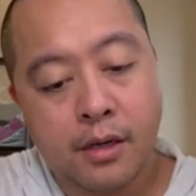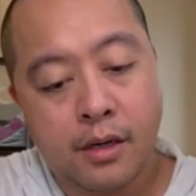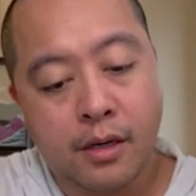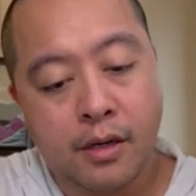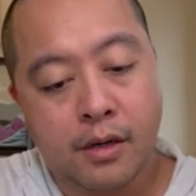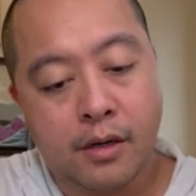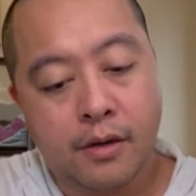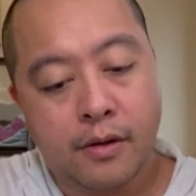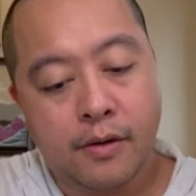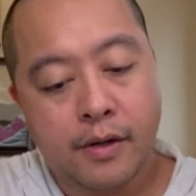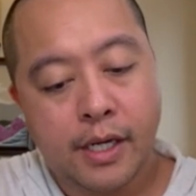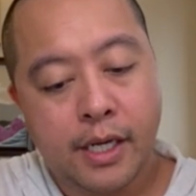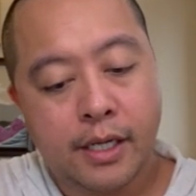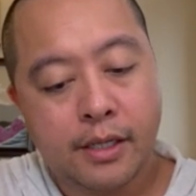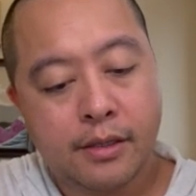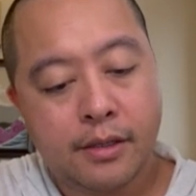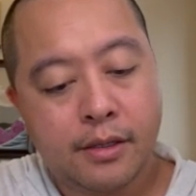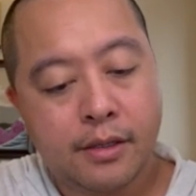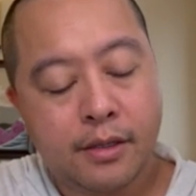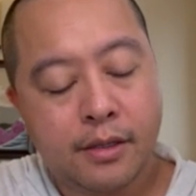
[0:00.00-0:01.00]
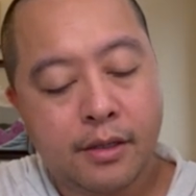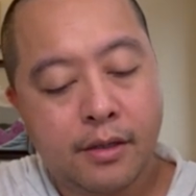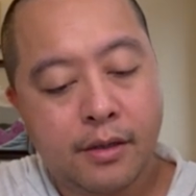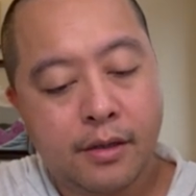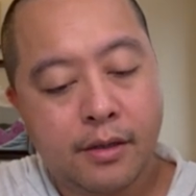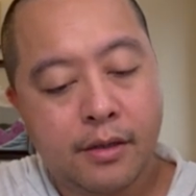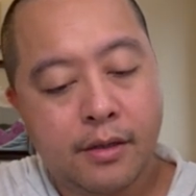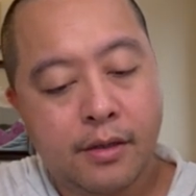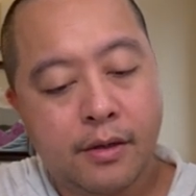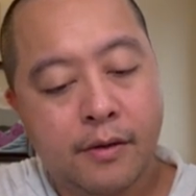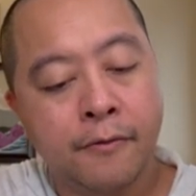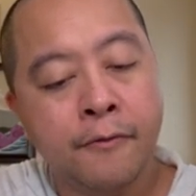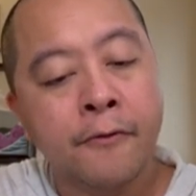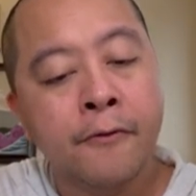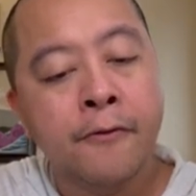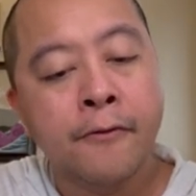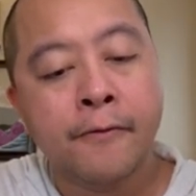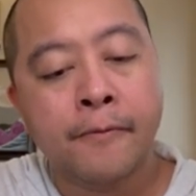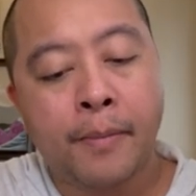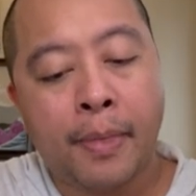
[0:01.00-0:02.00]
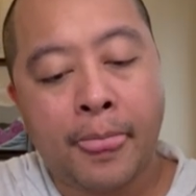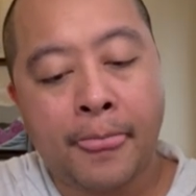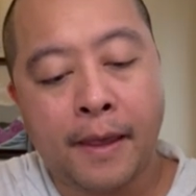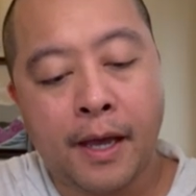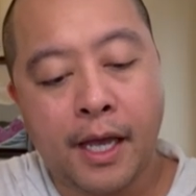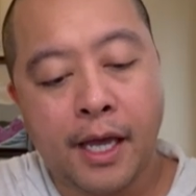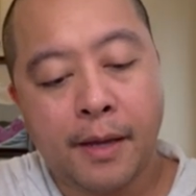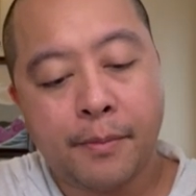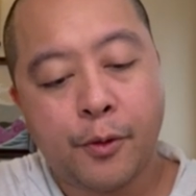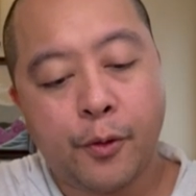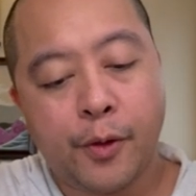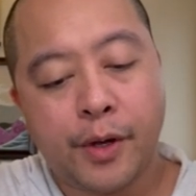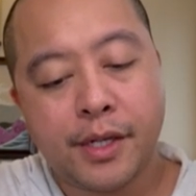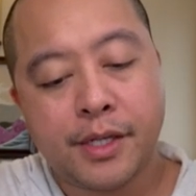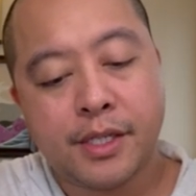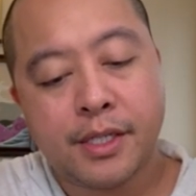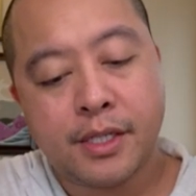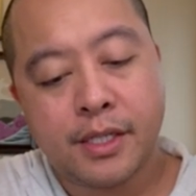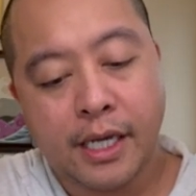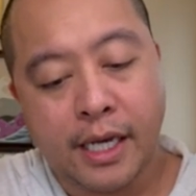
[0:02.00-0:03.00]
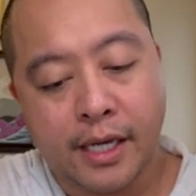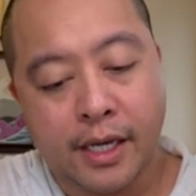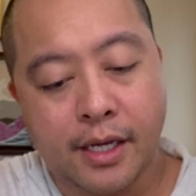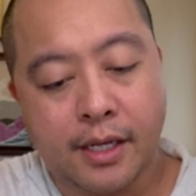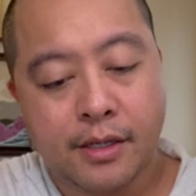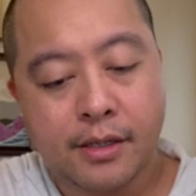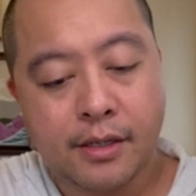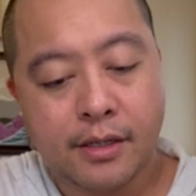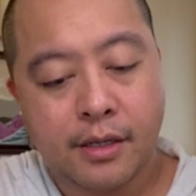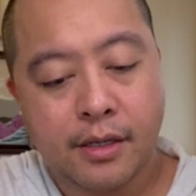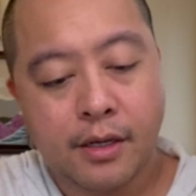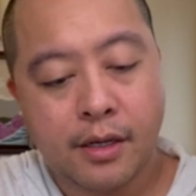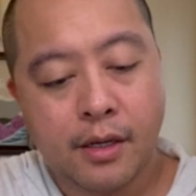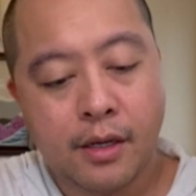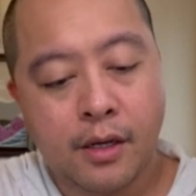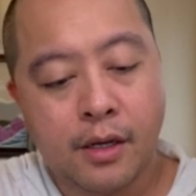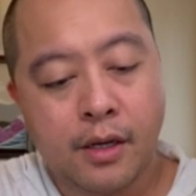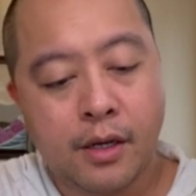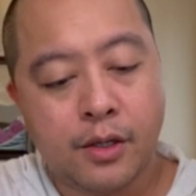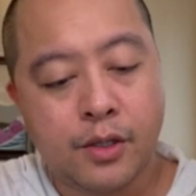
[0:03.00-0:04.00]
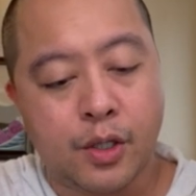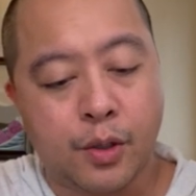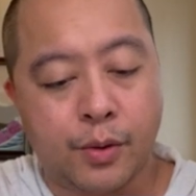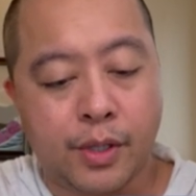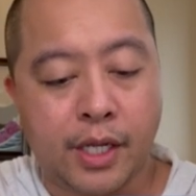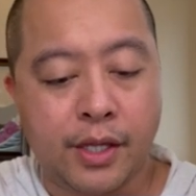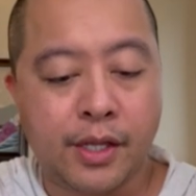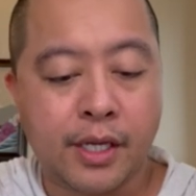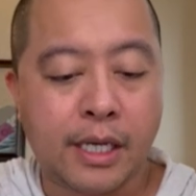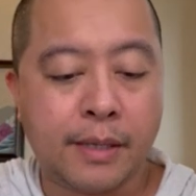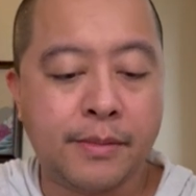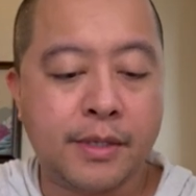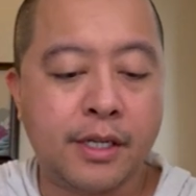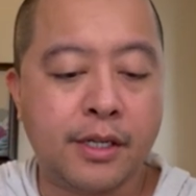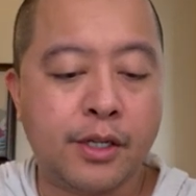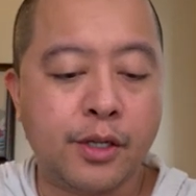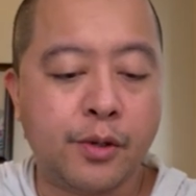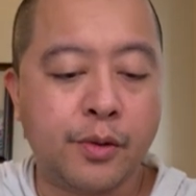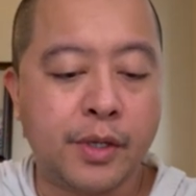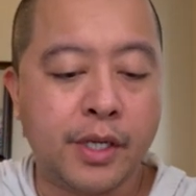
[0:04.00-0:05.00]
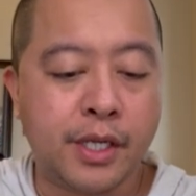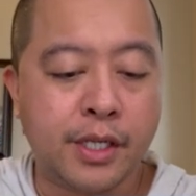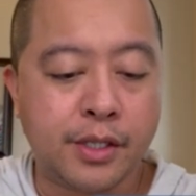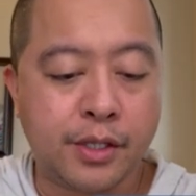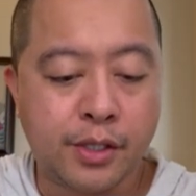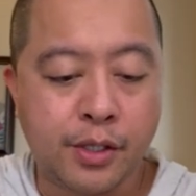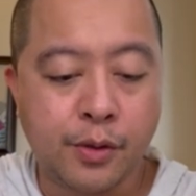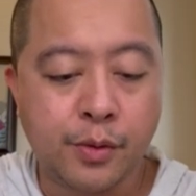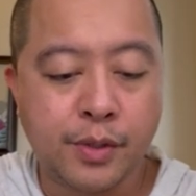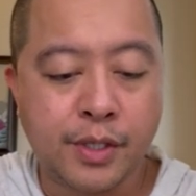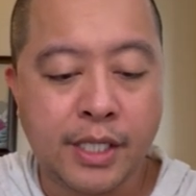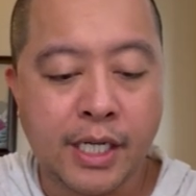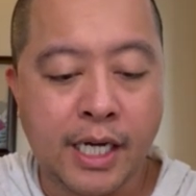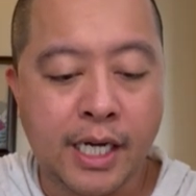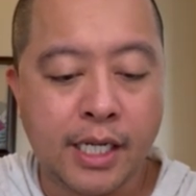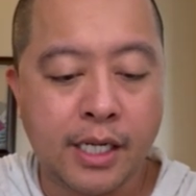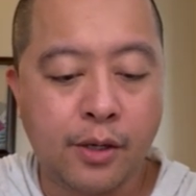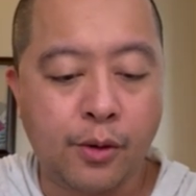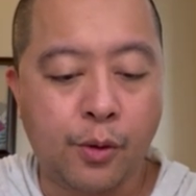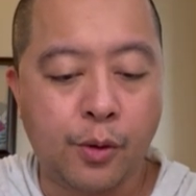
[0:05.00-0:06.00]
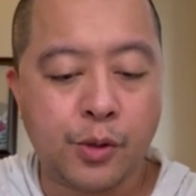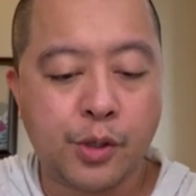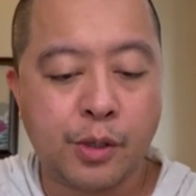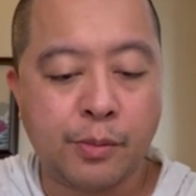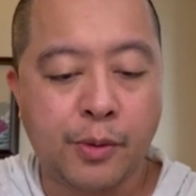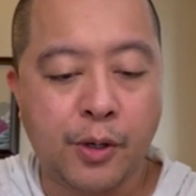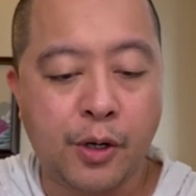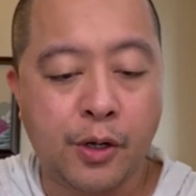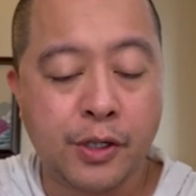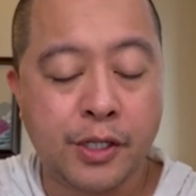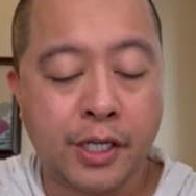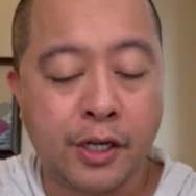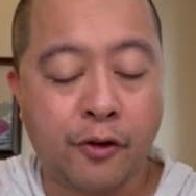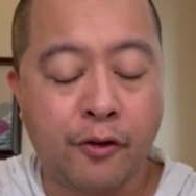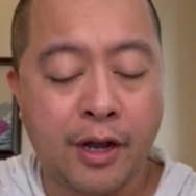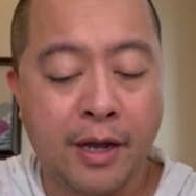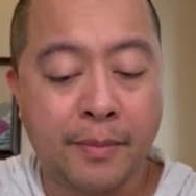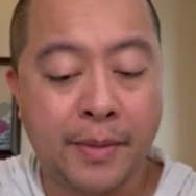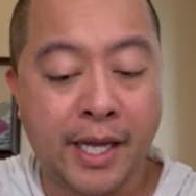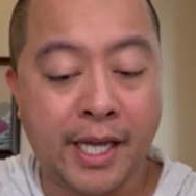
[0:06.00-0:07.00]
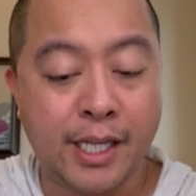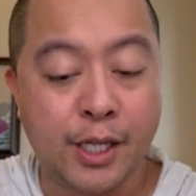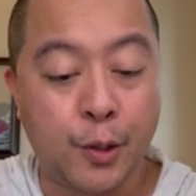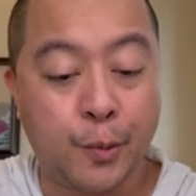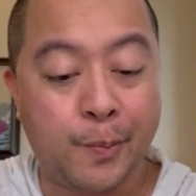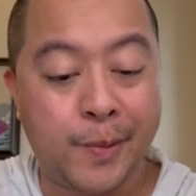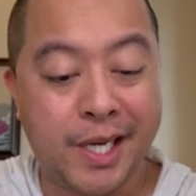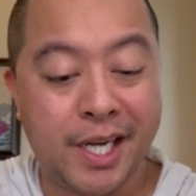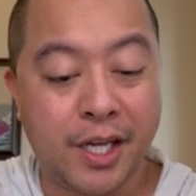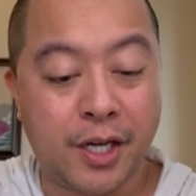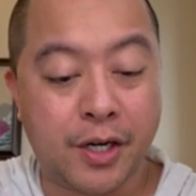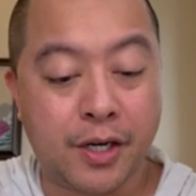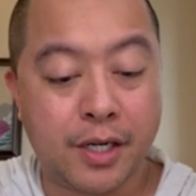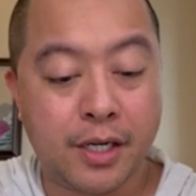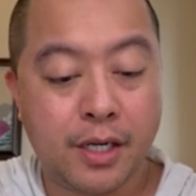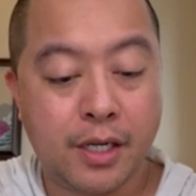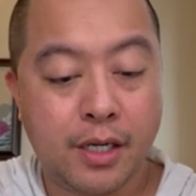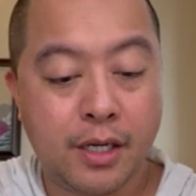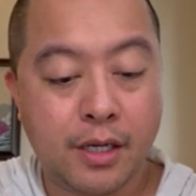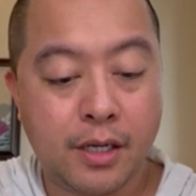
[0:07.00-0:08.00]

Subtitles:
Alright. I am going second. So what I think I'm going to do is use that Ultra Ball to grab a Lumineon.